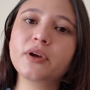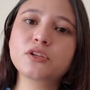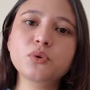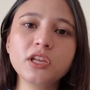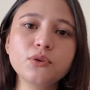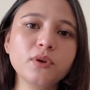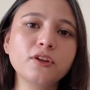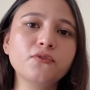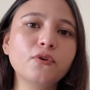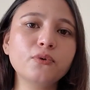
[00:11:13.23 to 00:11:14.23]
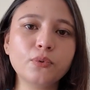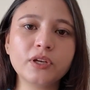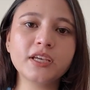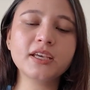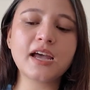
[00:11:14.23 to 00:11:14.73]
Now in
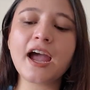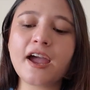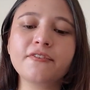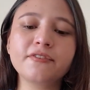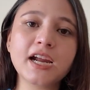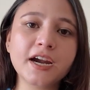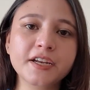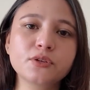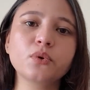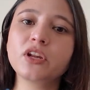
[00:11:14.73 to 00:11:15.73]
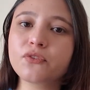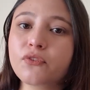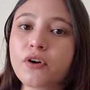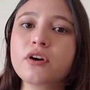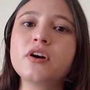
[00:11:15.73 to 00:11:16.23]
2024 only, I have started
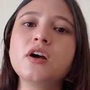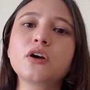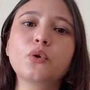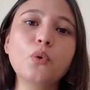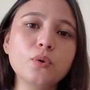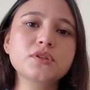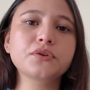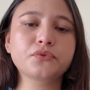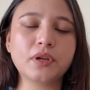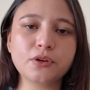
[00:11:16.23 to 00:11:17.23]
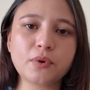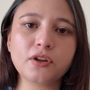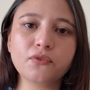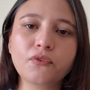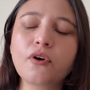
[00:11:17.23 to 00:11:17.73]
24 goals of
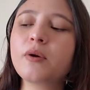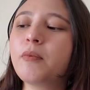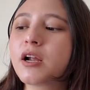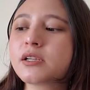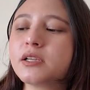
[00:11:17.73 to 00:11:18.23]
2024,